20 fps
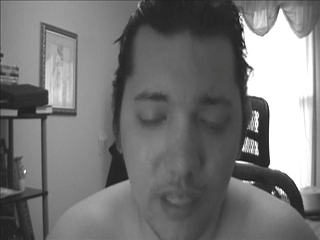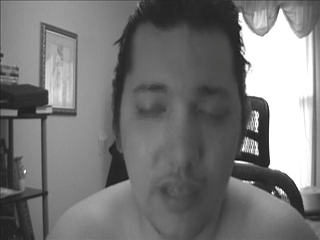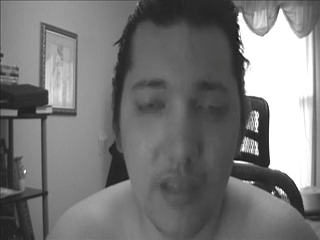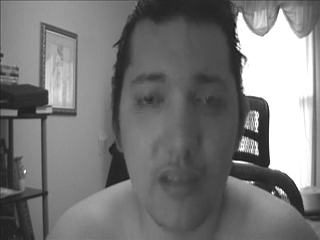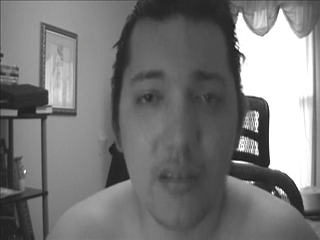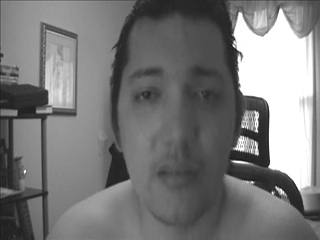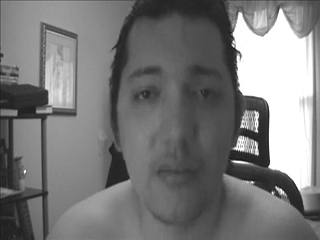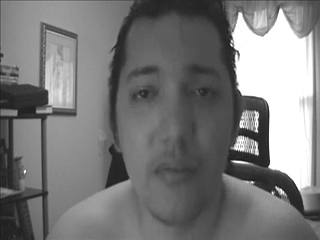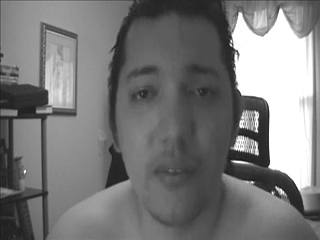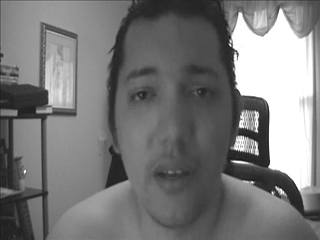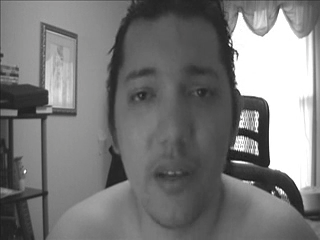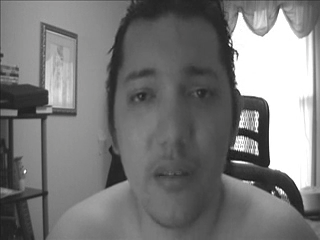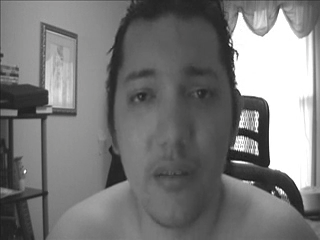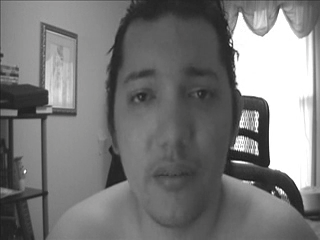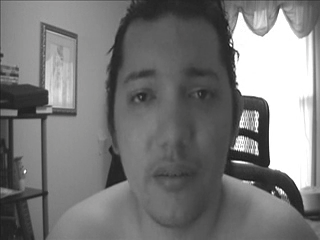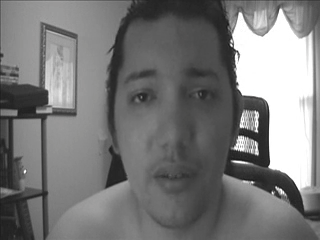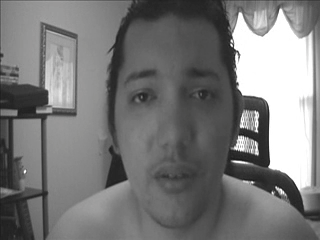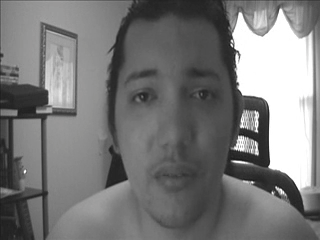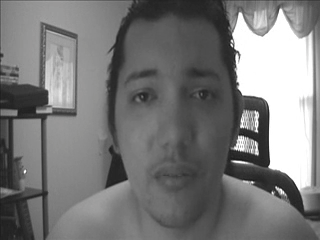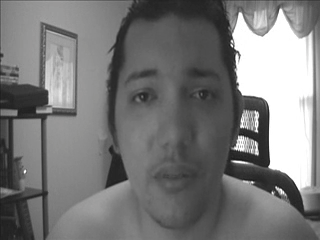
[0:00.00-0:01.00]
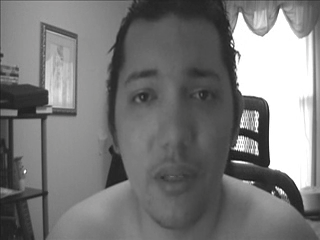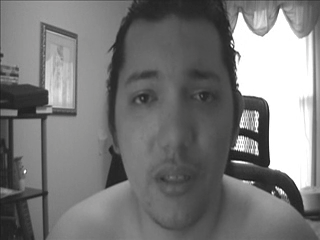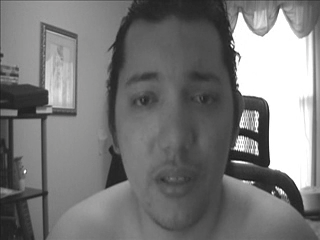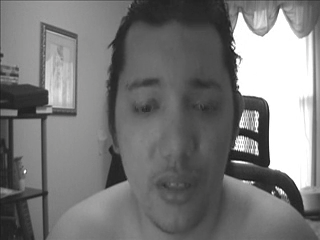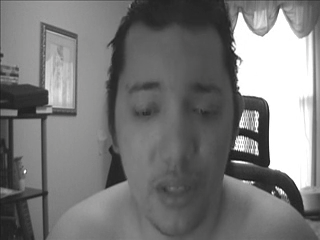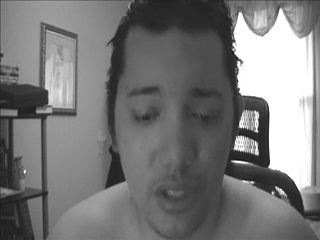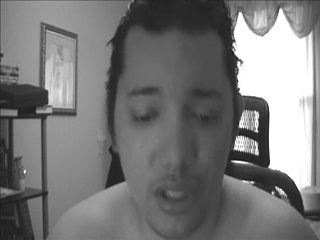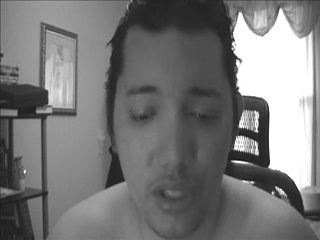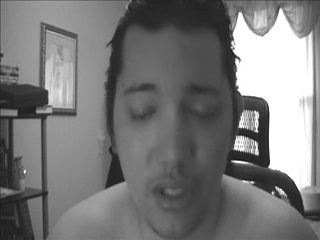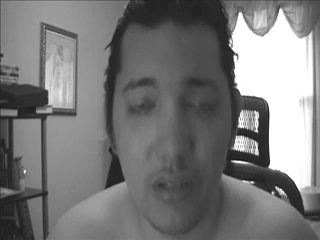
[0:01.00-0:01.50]
I guess the vows don't
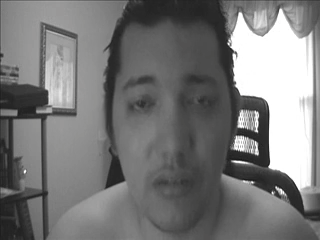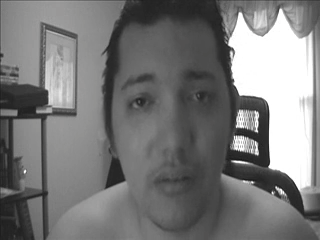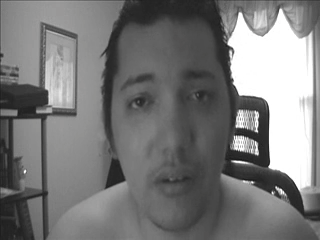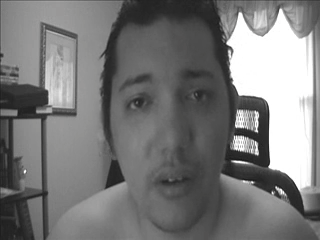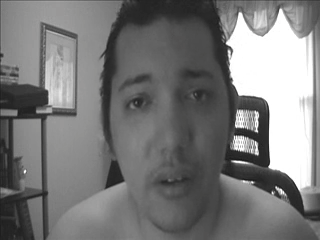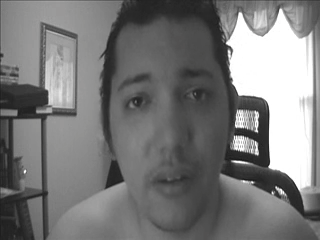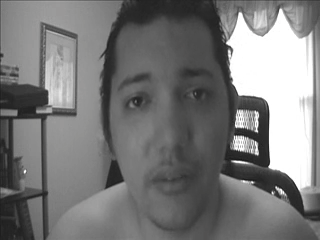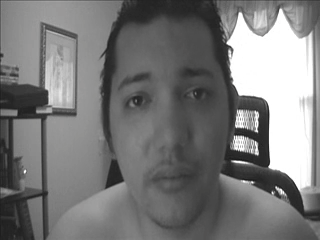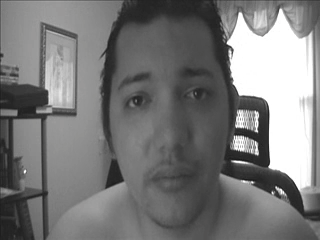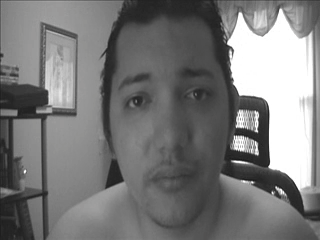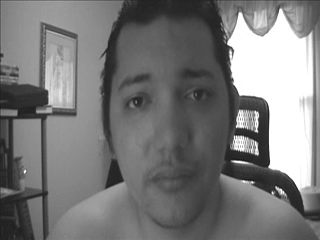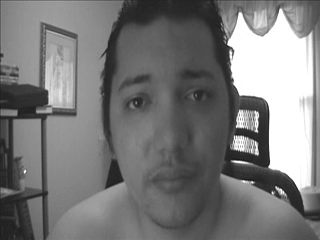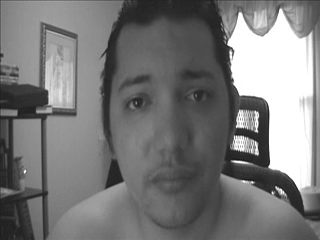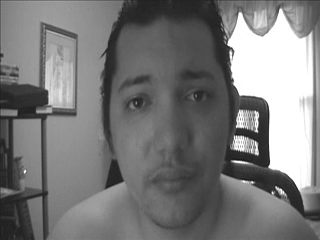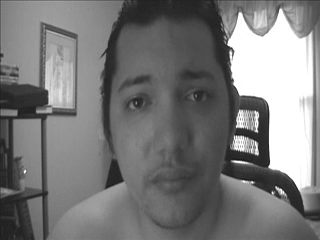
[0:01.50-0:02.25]
mean shit, right?